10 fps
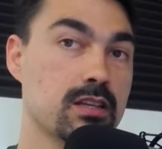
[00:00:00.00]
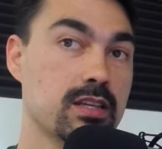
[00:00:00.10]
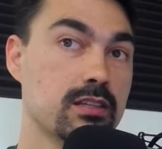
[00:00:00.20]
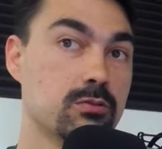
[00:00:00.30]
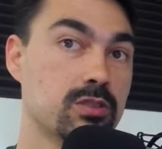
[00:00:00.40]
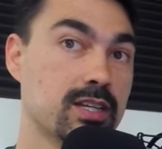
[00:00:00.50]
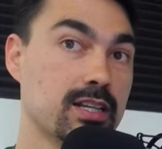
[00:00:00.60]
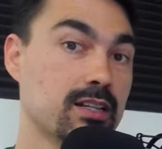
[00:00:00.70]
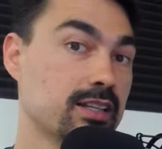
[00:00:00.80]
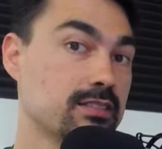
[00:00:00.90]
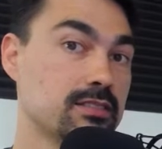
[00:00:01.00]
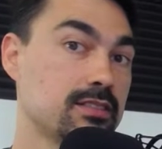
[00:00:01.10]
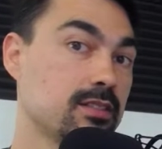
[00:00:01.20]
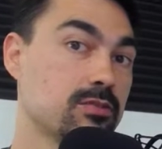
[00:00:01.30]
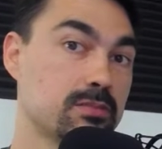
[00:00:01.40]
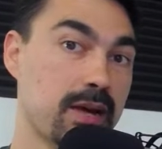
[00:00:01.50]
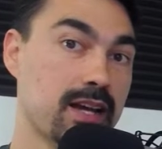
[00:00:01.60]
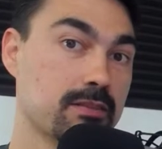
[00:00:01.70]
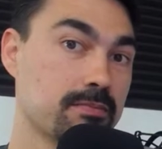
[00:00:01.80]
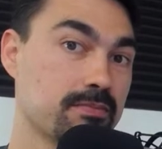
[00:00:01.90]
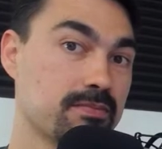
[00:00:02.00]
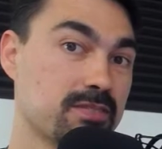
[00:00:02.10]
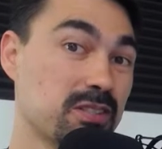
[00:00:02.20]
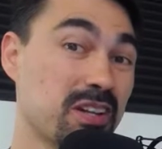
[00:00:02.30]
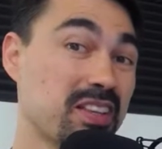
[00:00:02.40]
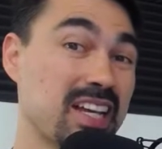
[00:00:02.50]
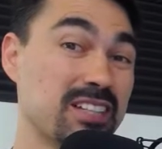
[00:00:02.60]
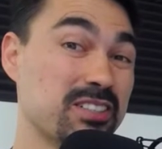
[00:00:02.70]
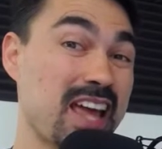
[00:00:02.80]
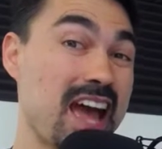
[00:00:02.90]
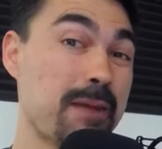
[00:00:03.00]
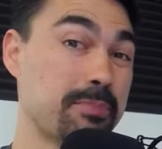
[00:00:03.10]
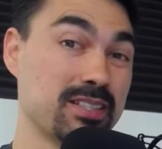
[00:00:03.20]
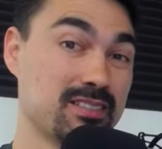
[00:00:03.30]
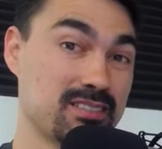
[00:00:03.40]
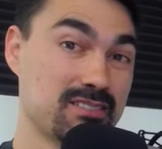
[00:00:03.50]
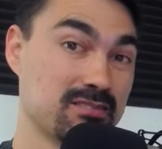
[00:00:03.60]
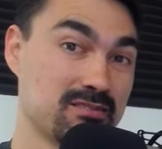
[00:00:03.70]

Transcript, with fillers: you will get a lazy sequence back. So nothing actually happens